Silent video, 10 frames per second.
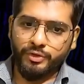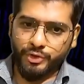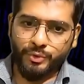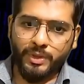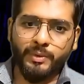
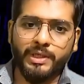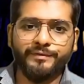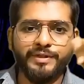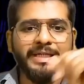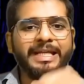You are one
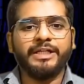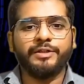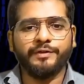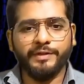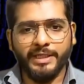of the
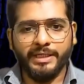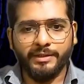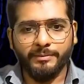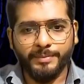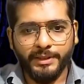directors in that
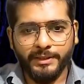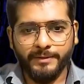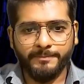company.